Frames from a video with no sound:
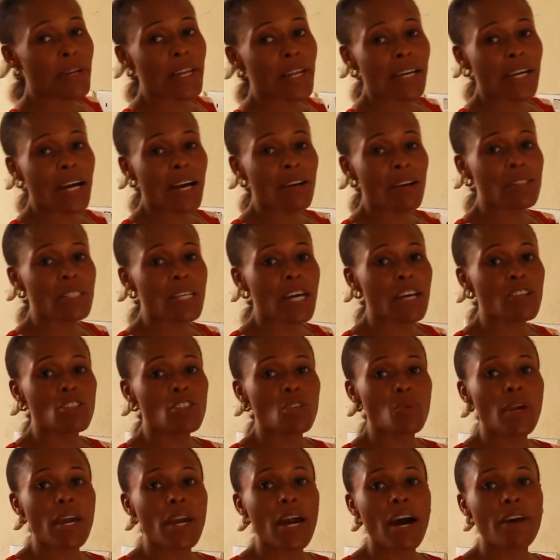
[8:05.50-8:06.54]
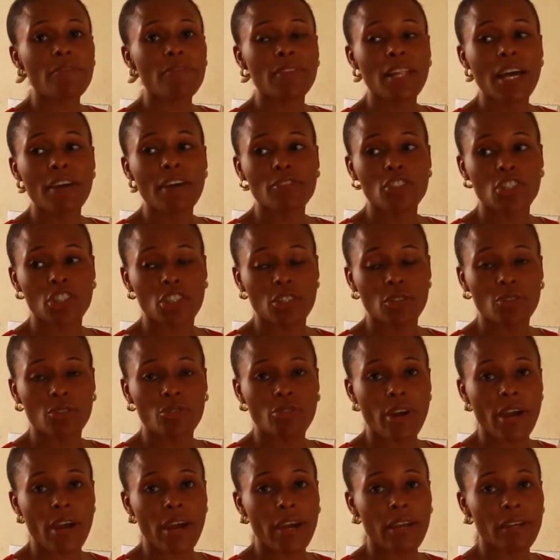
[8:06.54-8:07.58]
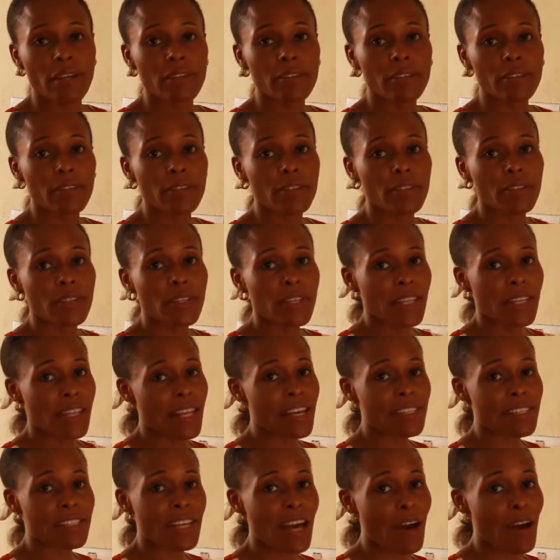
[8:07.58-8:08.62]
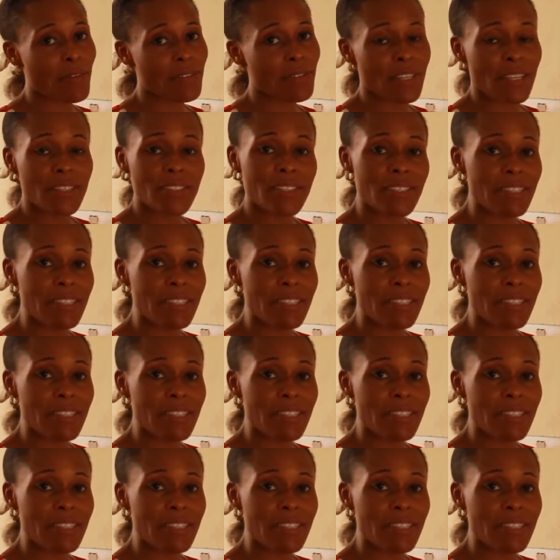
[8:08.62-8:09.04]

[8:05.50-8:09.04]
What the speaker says: many counters do we have left, children? Let's count and